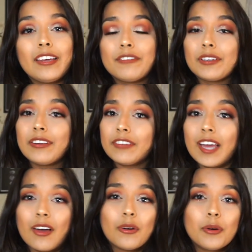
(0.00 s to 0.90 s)
If you're living
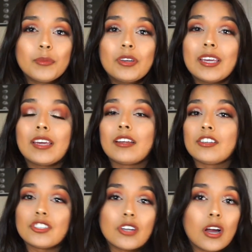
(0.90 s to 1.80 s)
at home, you can get
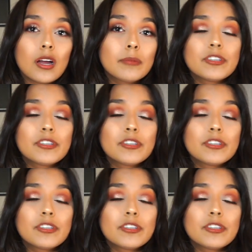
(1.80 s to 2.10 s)
a job.